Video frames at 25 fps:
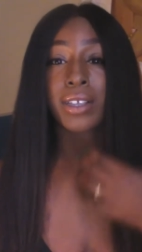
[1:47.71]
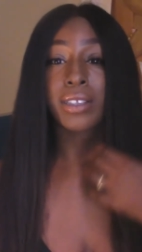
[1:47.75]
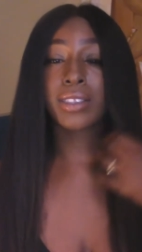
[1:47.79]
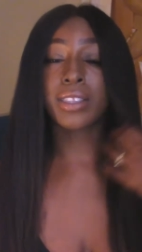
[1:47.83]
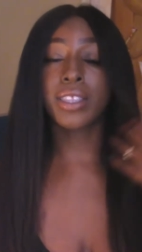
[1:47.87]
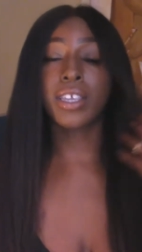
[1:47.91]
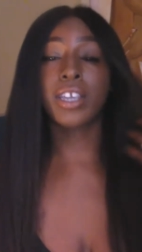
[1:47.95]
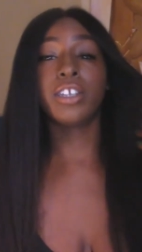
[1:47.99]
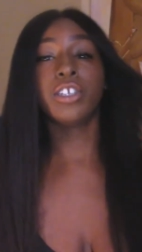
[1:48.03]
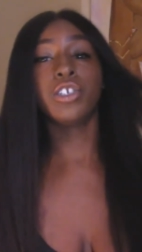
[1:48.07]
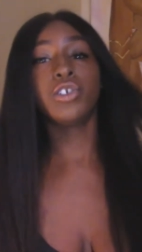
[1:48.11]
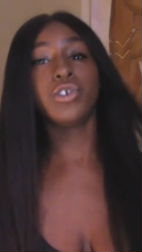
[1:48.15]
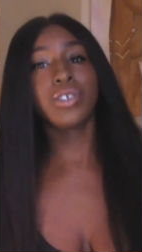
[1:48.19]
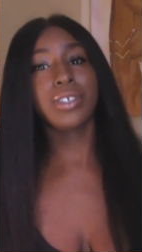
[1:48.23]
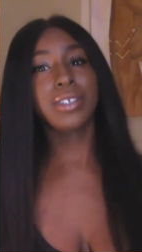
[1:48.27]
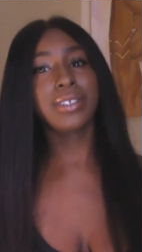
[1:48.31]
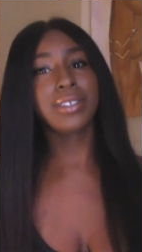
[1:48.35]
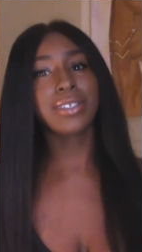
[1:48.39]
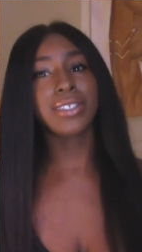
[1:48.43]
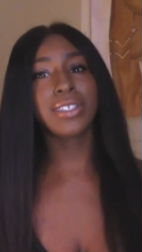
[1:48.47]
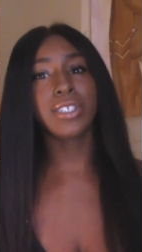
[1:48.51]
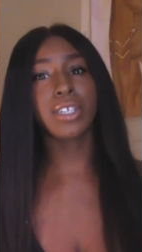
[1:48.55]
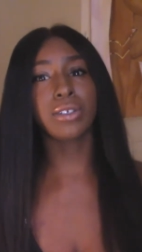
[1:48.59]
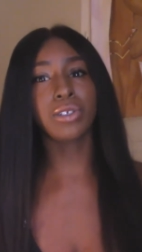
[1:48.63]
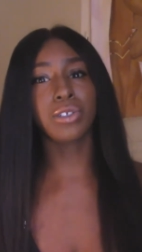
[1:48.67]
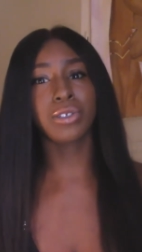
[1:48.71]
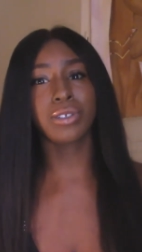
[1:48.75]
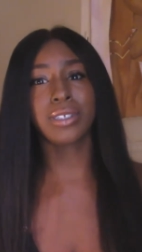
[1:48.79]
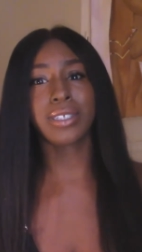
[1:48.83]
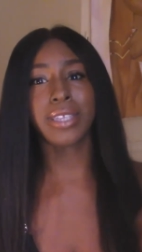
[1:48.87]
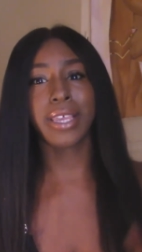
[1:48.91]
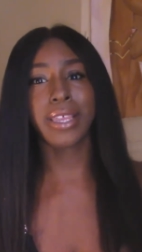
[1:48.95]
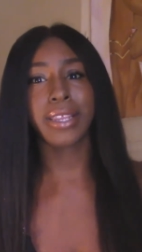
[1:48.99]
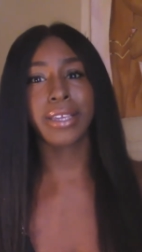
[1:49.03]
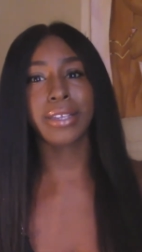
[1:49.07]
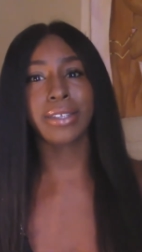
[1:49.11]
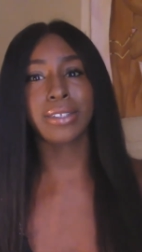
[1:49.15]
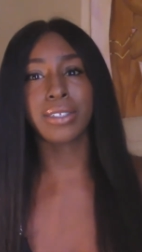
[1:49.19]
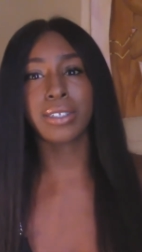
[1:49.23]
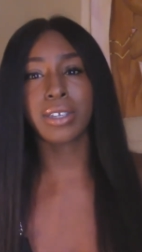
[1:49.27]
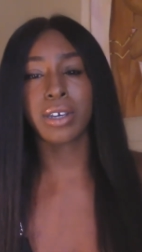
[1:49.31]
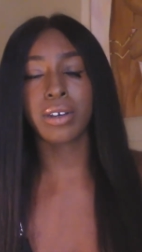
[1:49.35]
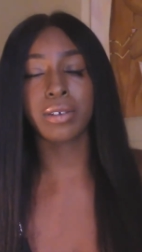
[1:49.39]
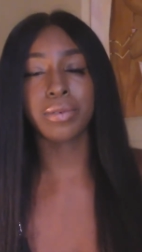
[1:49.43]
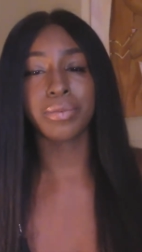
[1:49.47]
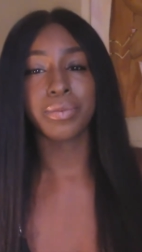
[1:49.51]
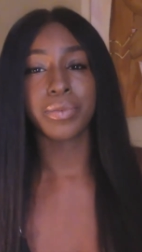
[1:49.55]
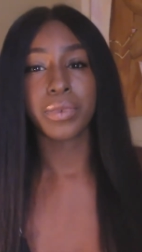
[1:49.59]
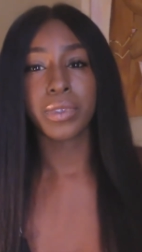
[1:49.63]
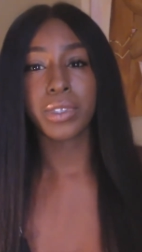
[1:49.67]
they're usually in the social settings,
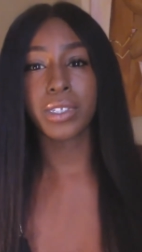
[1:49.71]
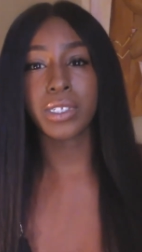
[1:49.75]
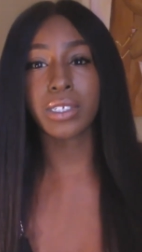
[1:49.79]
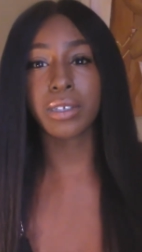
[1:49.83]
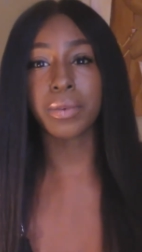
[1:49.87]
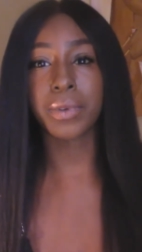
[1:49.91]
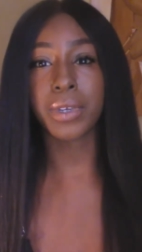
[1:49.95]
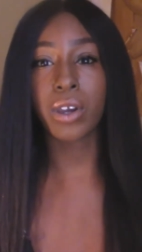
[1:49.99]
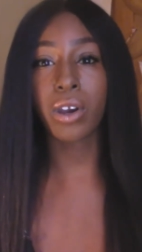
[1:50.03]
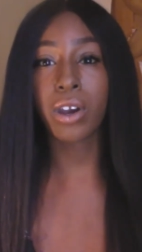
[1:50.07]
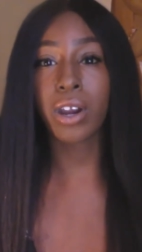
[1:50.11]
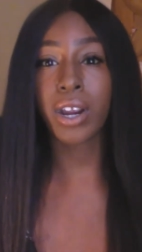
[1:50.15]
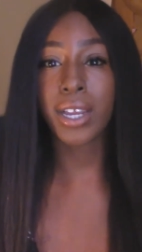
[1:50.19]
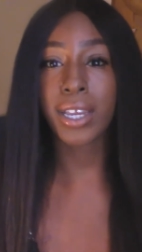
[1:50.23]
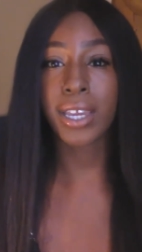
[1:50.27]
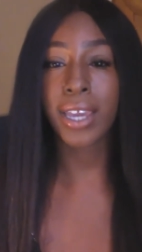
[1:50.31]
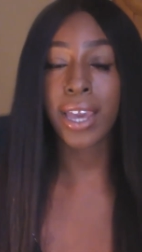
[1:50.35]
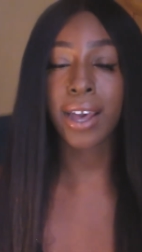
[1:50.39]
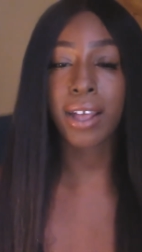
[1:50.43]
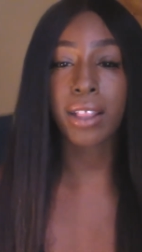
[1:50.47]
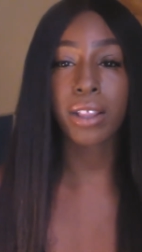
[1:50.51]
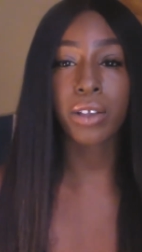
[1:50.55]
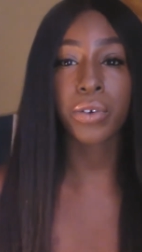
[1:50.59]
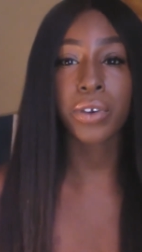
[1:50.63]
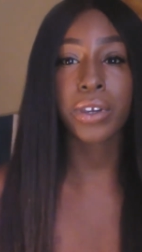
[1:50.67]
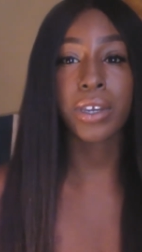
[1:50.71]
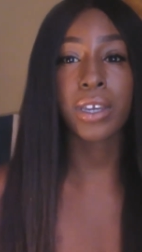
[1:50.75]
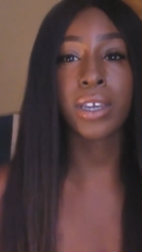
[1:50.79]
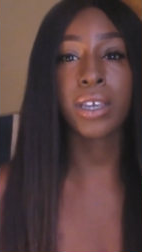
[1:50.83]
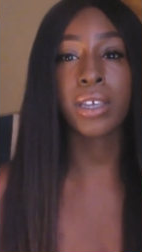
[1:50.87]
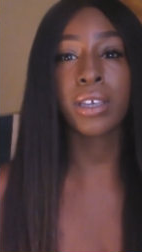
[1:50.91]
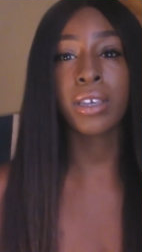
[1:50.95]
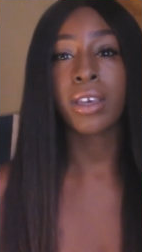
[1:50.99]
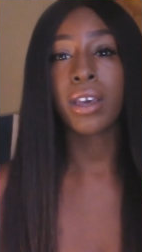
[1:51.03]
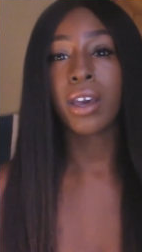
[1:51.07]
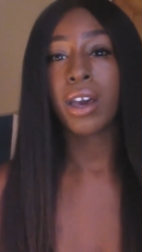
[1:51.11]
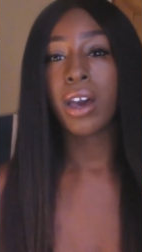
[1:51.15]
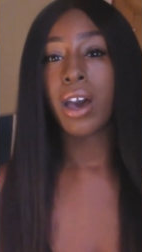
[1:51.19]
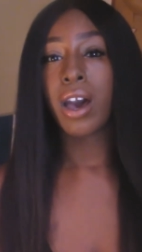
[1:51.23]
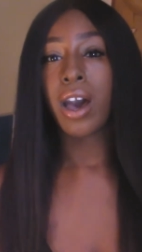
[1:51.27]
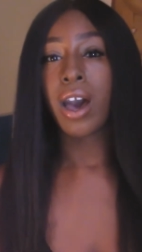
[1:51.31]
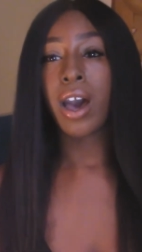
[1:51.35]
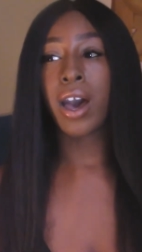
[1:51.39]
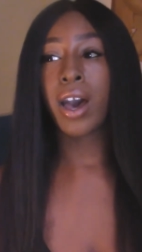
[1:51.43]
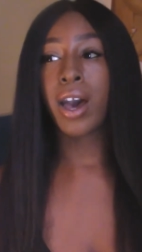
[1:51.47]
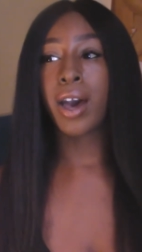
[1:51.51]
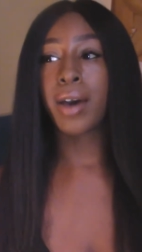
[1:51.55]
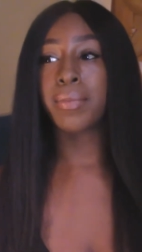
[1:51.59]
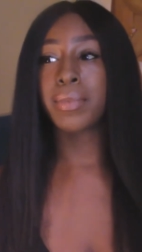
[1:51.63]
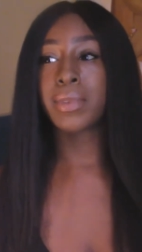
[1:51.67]
so this could be art gallery,
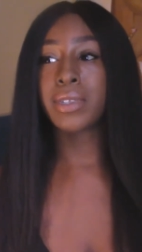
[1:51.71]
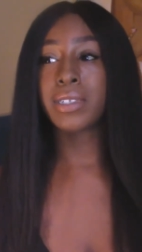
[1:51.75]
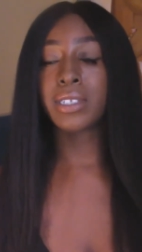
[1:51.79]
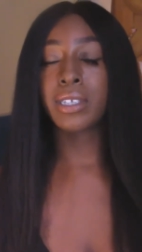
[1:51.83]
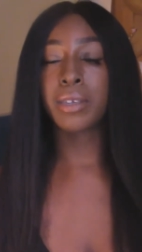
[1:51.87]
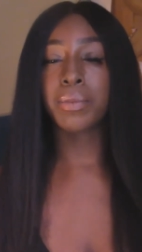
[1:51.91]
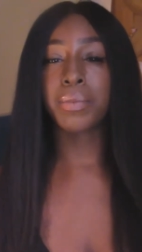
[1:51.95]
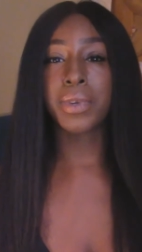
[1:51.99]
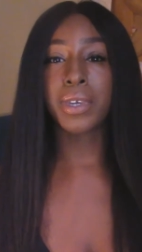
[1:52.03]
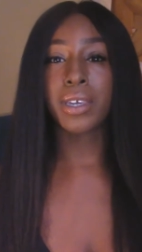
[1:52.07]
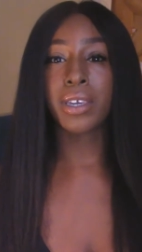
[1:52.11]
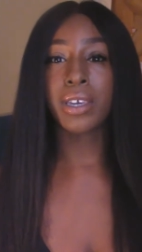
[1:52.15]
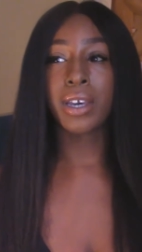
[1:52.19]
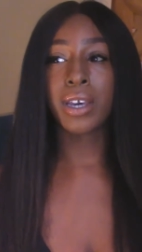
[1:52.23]
this could be